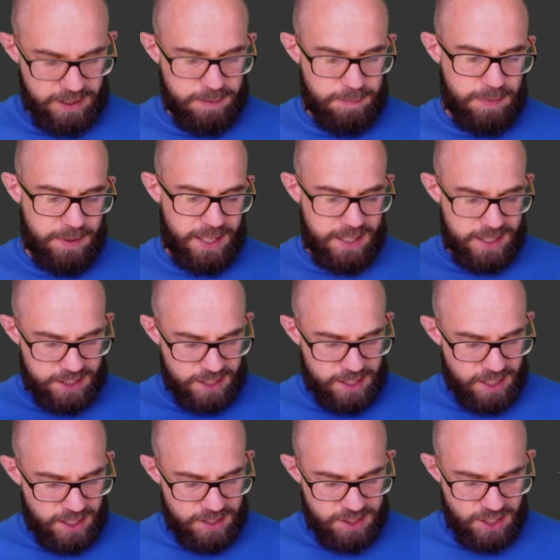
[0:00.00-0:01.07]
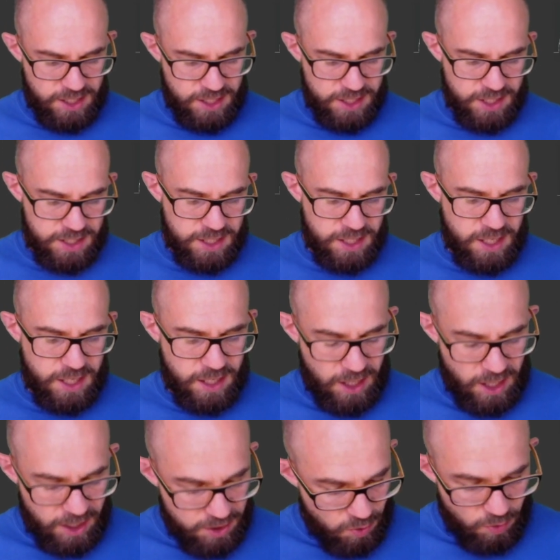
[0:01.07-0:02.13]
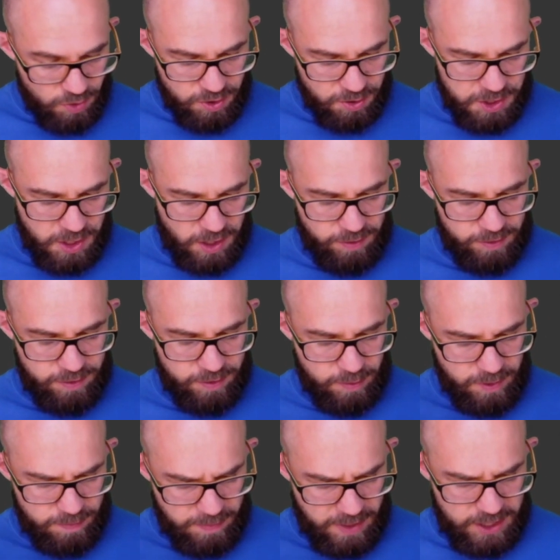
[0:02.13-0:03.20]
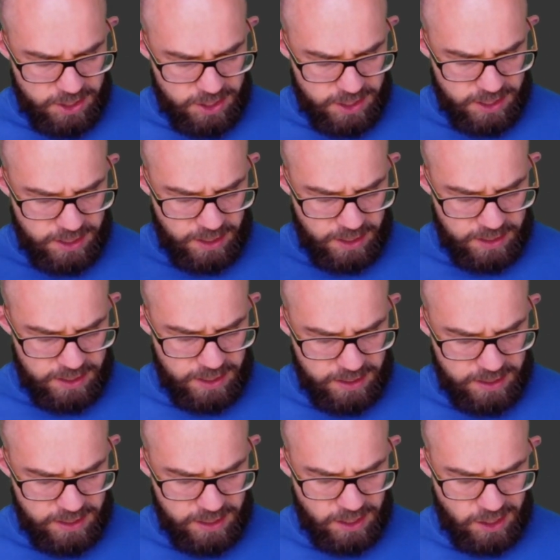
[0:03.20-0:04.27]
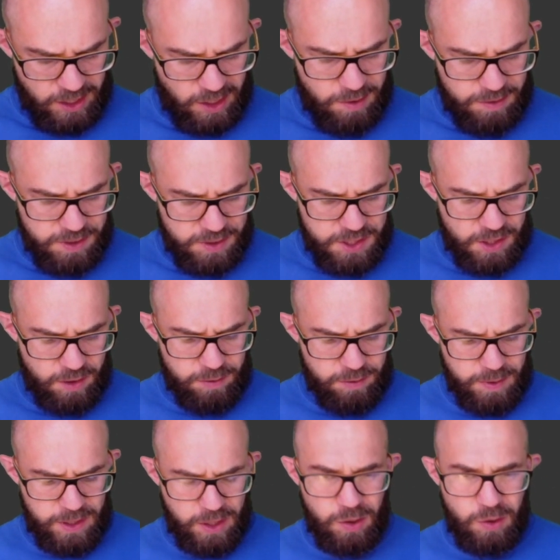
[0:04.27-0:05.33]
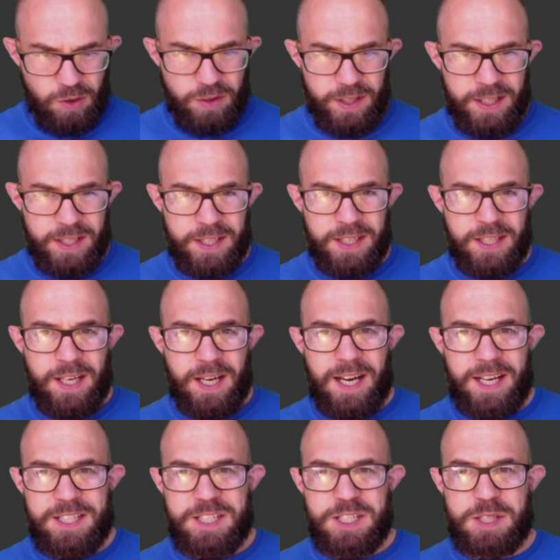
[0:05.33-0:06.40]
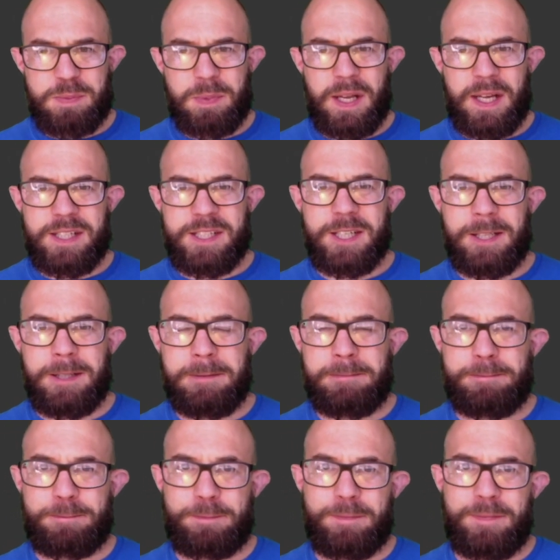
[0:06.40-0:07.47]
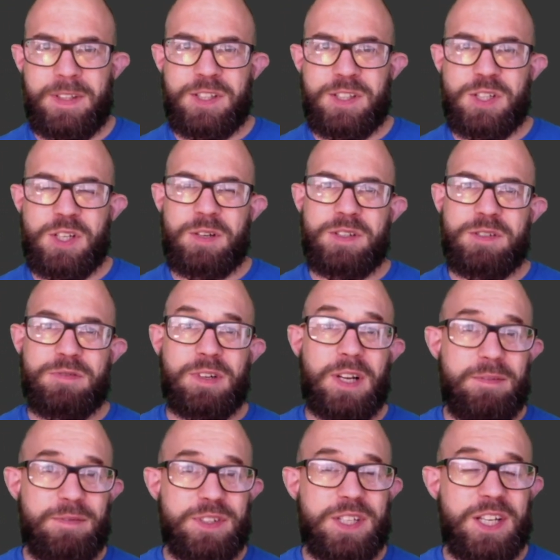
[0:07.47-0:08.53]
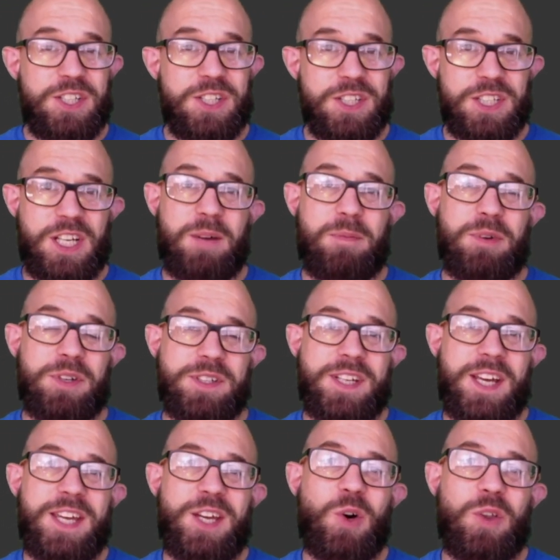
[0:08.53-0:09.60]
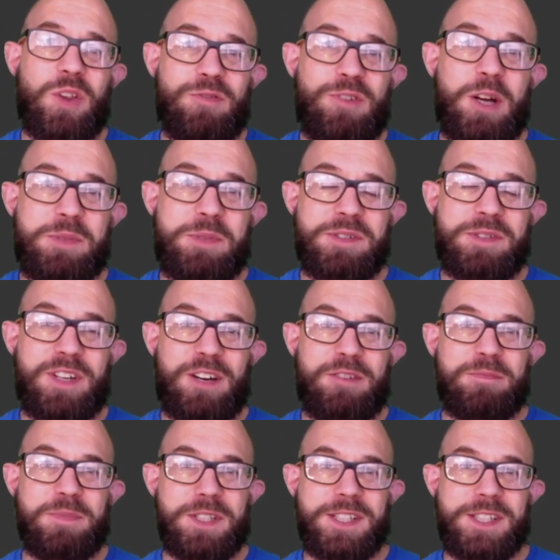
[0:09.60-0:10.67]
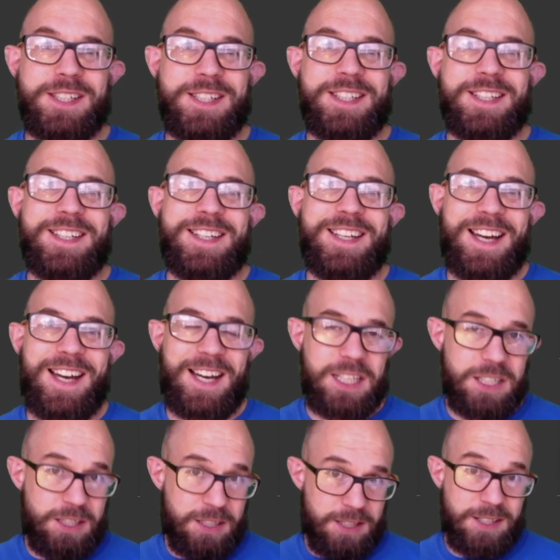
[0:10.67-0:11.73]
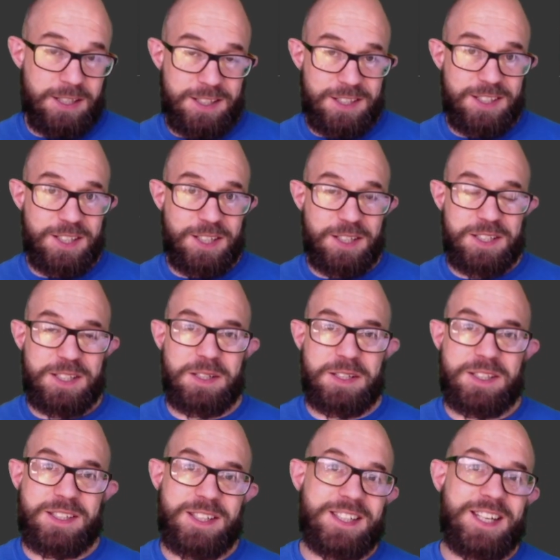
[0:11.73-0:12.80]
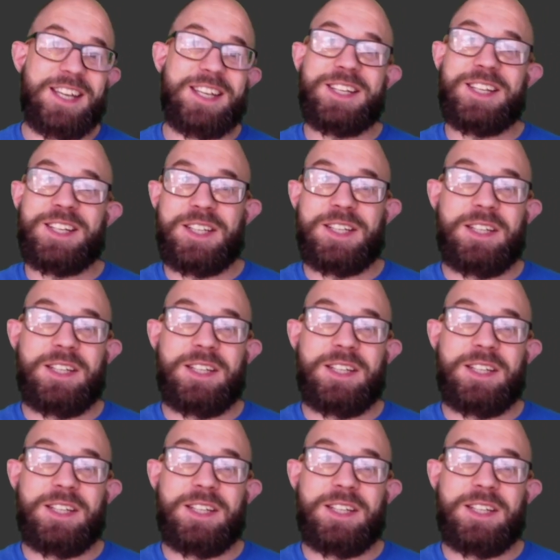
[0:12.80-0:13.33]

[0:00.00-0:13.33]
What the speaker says: But then it changes. Adorn yourself with majesty and dignity. Clothe yourself with glory and splendour. So it's a real invitation to come on and take on the robes of government, and to take.